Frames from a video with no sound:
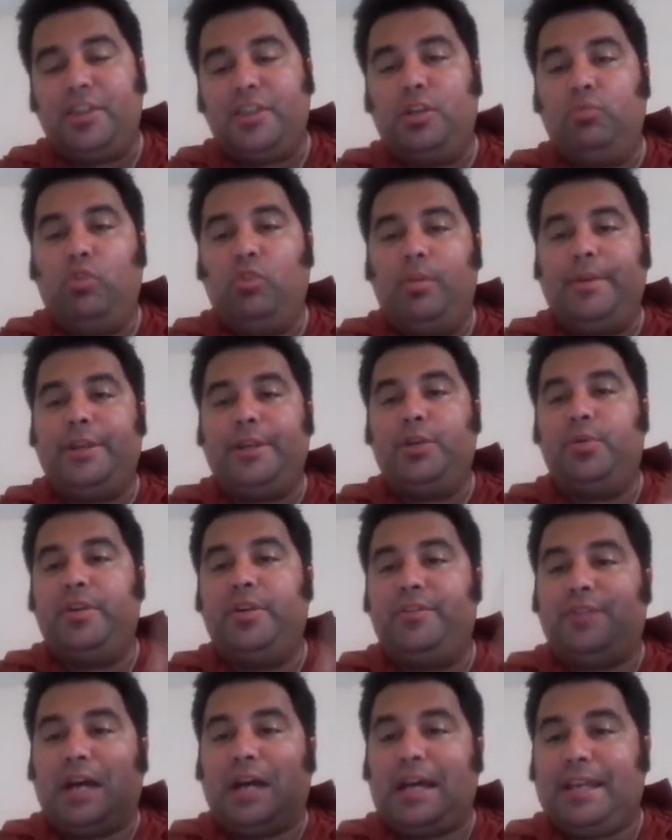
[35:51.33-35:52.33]
And the woman who
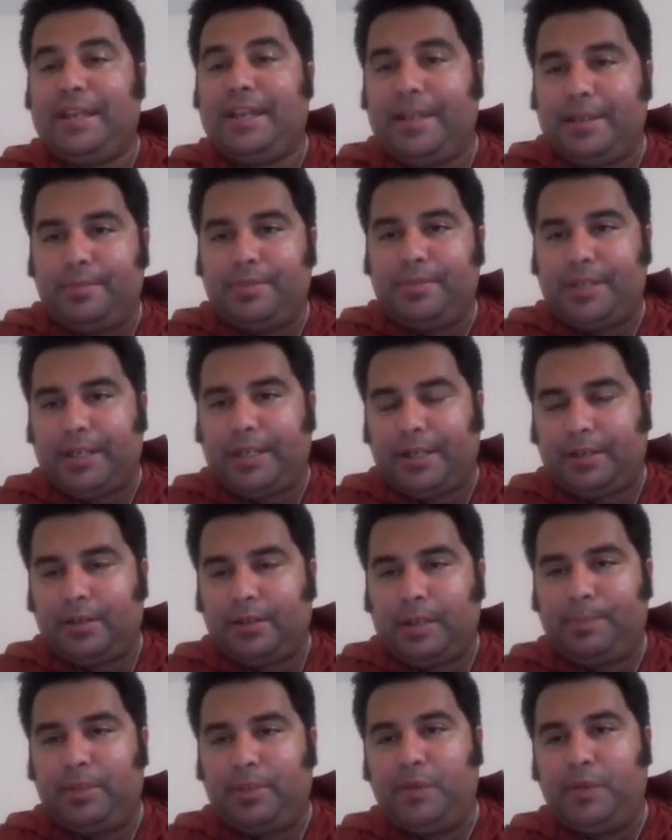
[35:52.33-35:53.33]
invited him there,
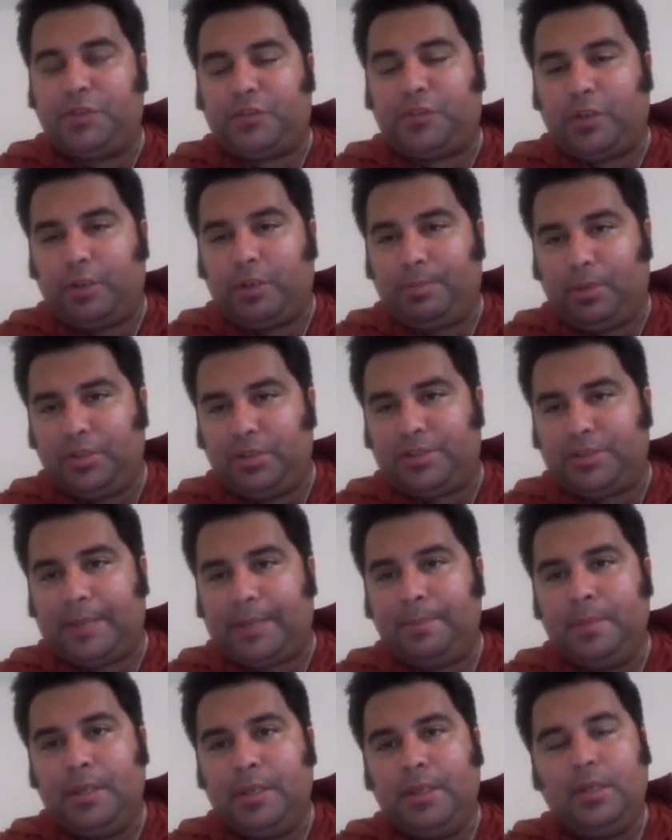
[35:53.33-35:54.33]
I believe it was for her
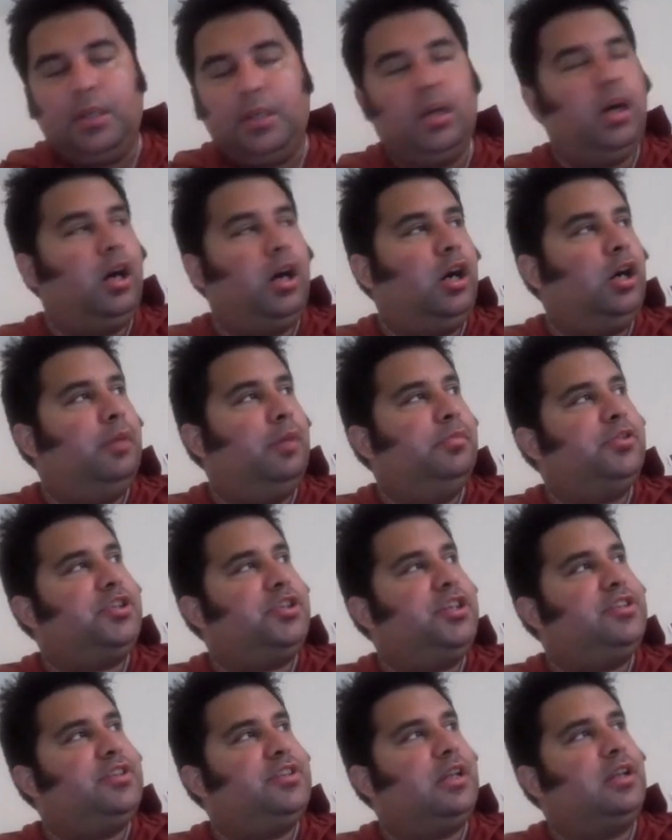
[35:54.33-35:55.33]
birthday,
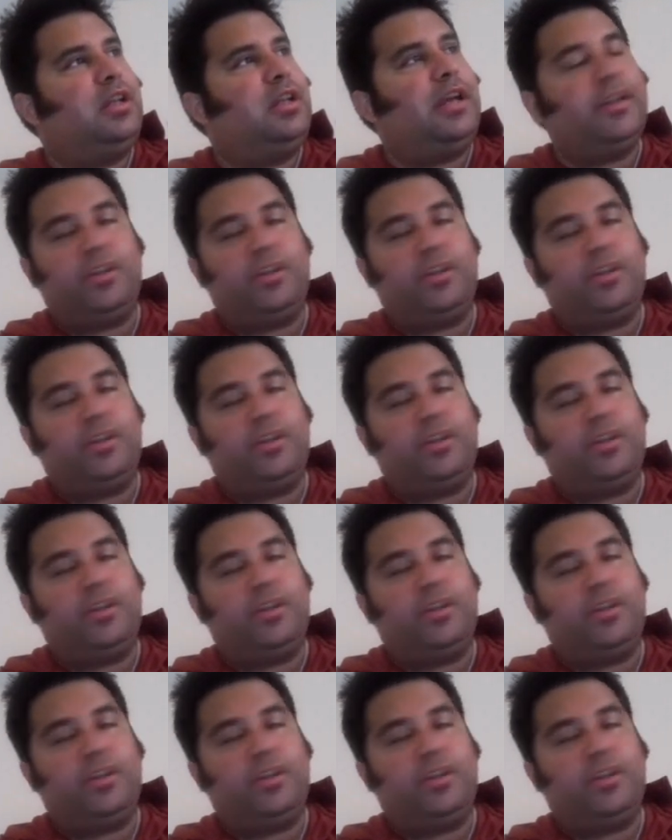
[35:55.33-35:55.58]
she's done a